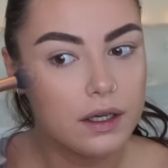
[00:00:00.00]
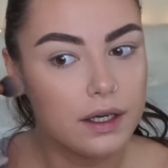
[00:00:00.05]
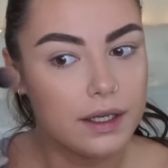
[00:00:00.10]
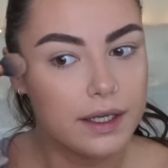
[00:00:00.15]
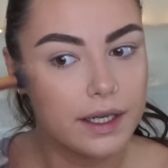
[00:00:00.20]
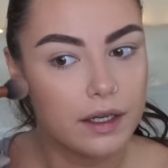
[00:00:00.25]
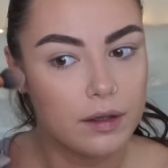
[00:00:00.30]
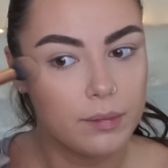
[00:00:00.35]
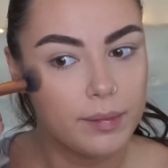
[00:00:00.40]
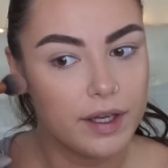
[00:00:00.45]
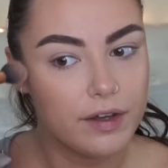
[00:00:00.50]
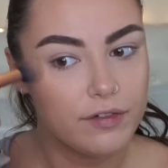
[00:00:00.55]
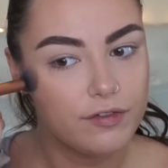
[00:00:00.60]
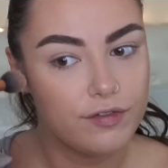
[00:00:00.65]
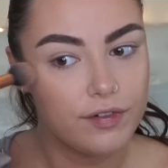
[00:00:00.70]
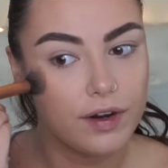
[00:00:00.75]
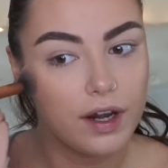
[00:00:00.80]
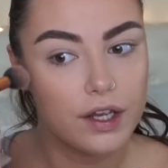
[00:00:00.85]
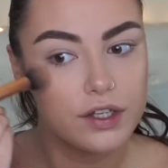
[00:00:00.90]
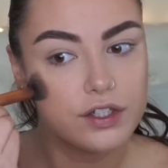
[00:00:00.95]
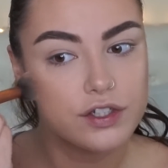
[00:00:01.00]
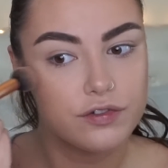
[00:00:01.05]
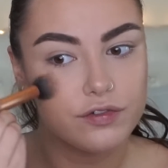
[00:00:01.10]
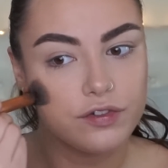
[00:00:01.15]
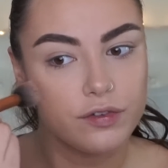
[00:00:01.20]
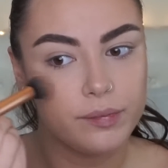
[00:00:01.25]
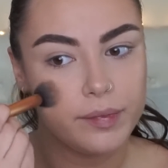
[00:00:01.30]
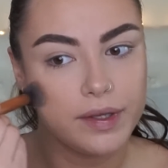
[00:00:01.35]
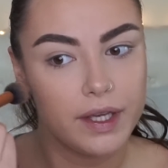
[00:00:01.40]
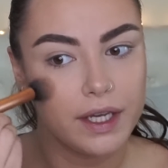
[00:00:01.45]
a little bit flushed
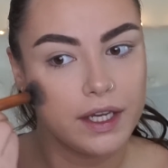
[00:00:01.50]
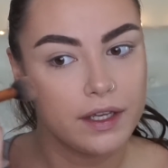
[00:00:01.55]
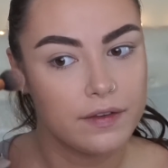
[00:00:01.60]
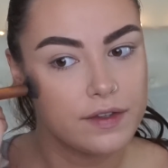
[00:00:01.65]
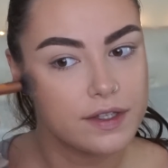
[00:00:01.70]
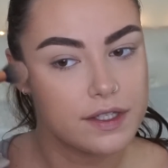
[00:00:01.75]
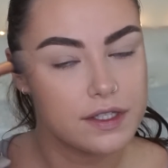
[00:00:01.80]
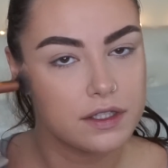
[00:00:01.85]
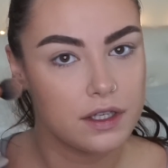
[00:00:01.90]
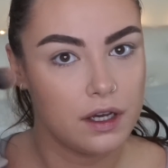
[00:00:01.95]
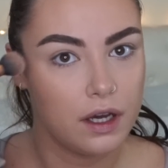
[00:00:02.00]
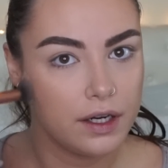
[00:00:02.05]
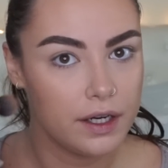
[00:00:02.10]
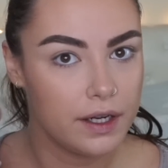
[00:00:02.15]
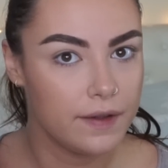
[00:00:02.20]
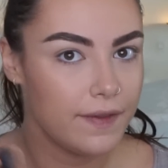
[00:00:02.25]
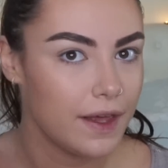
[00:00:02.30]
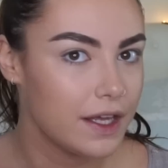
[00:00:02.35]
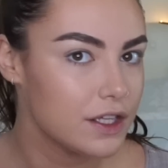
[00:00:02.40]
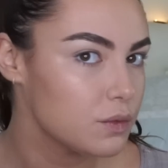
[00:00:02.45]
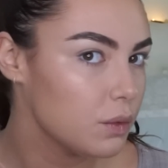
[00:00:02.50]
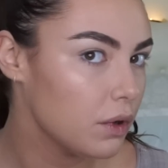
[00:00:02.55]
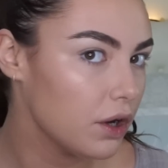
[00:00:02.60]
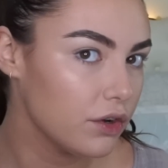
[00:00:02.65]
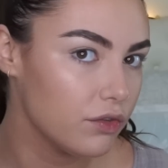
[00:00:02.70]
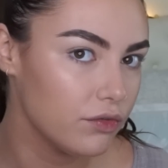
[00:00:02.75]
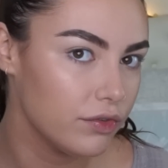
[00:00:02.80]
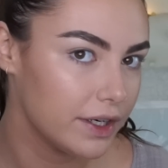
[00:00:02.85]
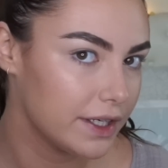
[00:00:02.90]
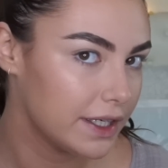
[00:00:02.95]
from being in the sun, and that's
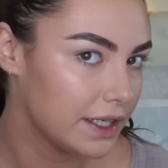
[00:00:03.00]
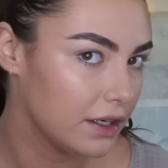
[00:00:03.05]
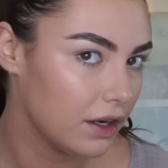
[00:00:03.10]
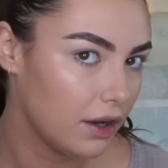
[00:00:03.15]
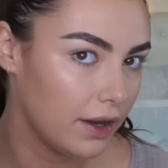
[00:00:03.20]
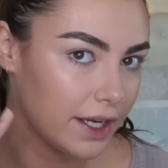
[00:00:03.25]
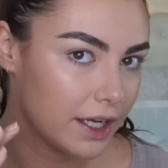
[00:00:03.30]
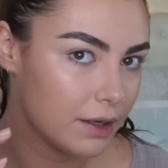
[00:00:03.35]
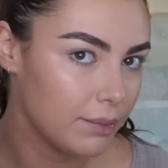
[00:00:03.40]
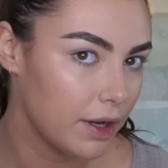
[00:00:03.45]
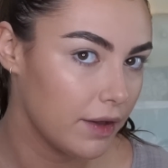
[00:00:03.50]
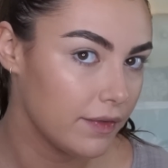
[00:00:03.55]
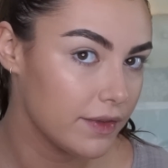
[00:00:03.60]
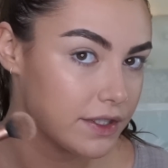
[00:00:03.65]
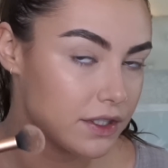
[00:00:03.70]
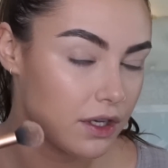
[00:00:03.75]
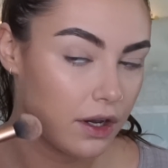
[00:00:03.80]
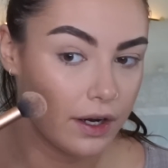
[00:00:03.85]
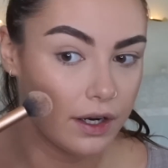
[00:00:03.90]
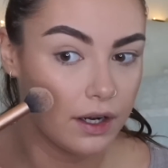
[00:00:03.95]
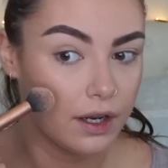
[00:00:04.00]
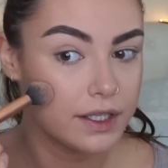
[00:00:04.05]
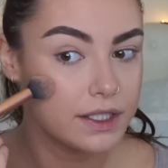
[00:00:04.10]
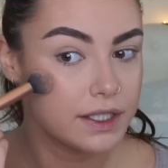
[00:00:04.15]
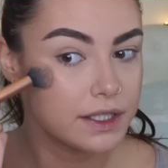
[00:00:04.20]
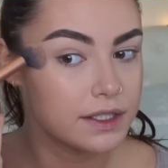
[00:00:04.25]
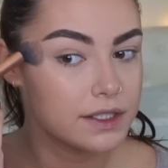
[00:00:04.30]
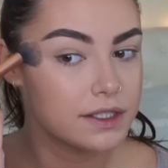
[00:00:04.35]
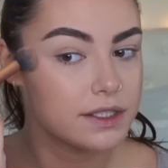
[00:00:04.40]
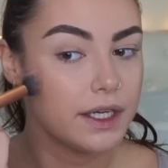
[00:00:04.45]
what I really like about this
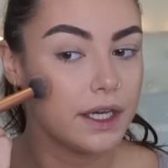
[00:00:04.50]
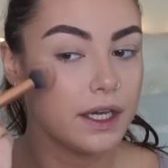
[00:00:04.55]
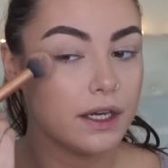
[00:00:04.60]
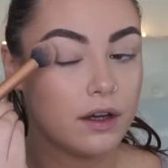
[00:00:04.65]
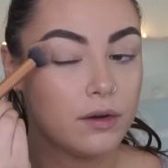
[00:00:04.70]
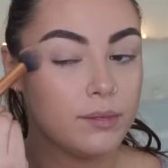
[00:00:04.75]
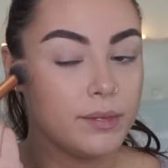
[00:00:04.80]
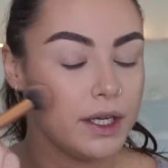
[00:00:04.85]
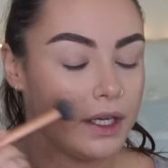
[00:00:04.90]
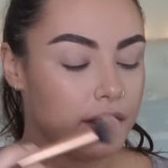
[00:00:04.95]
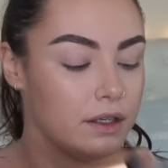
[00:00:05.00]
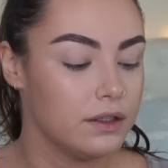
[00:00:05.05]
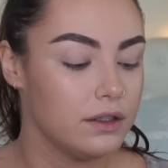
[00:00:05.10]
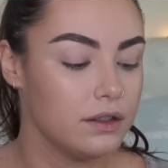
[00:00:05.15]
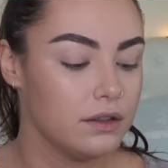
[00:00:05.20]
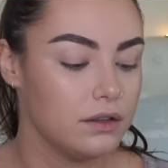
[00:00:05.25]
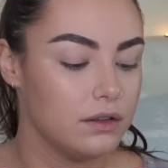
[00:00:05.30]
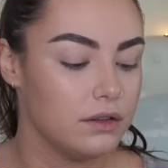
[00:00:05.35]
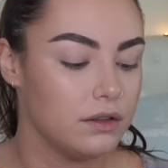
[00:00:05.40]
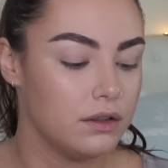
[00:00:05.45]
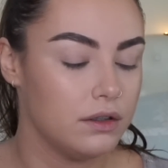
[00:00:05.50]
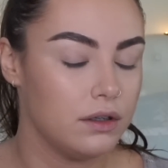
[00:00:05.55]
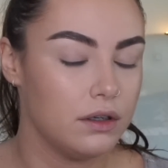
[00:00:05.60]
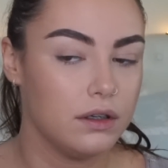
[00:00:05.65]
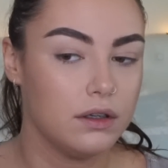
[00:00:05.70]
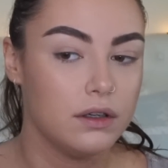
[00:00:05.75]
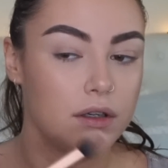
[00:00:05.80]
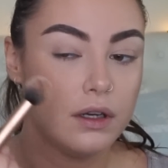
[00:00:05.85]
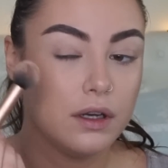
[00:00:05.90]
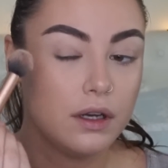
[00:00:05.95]
highlighting stick. I mean,
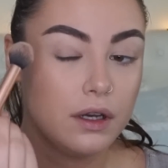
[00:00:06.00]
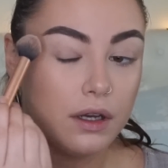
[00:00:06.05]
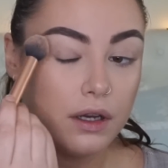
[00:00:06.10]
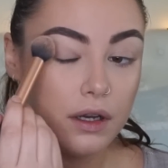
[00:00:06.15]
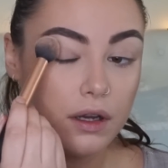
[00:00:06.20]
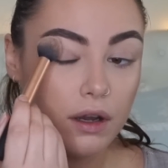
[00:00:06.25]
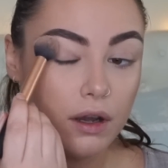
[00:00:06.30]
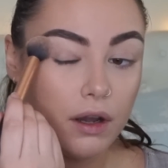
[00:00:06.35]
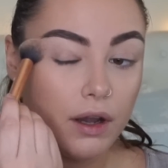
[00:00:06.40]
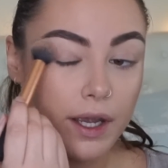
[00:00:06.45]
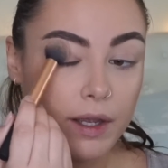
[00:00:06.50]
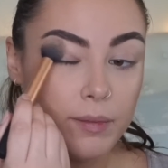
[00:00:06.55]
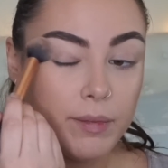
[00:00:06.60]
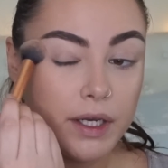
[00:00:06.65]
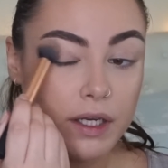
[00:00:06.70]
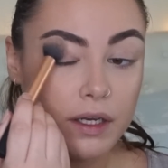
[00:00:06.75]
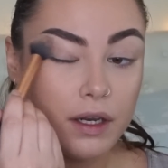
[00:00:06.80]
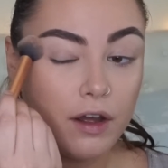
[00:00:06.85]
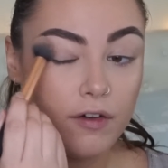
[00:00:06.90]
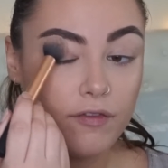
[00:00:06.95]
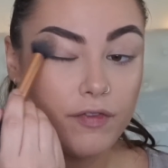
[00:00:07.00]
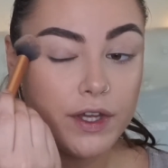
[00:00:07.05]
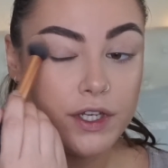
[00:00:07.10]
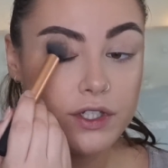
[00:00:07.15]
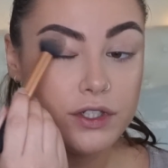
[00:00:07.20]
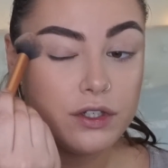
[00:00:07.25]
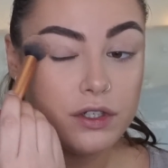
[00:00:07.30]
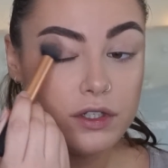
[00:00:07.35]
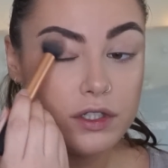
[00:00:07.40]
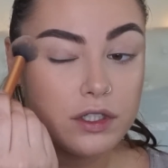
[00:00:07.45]
oh, I am in love.
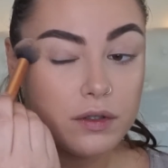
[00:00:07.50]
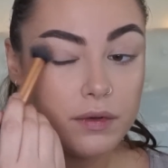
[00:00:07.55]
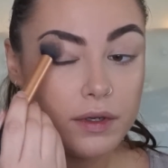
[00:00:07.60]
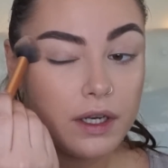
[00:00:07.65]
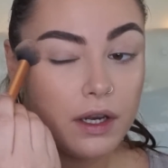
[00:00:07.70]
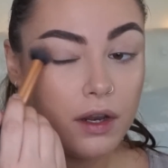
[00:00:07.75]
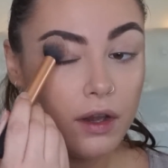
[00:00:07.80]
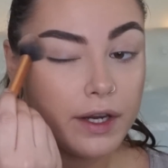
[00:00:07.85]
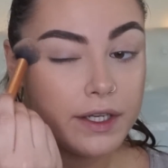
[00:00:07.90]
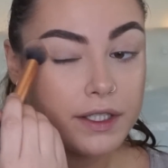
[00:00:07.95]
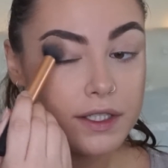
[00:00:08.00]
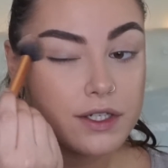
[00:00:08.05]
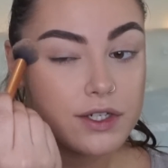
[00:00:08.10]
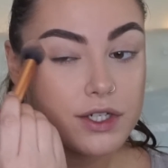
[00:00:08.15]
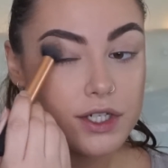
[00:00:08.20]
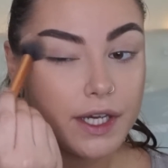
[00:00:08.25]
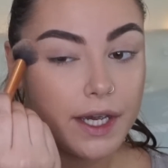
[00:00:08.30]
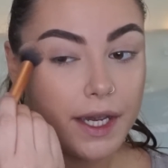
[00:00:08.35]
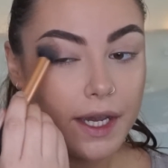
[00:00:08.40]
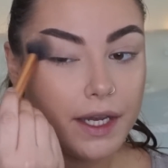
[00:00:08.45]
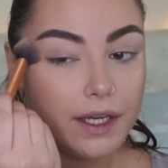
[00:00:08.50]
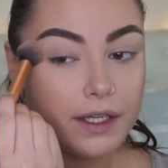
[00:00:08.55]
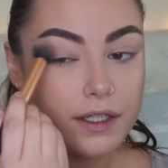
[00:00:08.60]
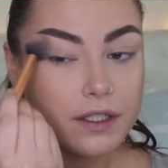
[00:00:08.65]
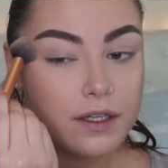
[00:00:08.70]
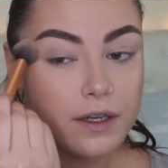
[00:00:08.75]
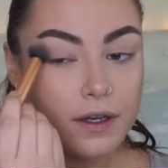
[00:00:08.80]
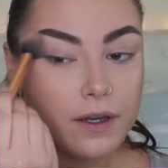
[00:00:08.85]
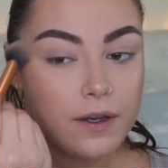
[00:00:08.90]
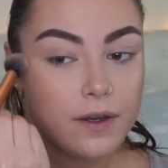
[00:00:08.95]
They do a lighter shade,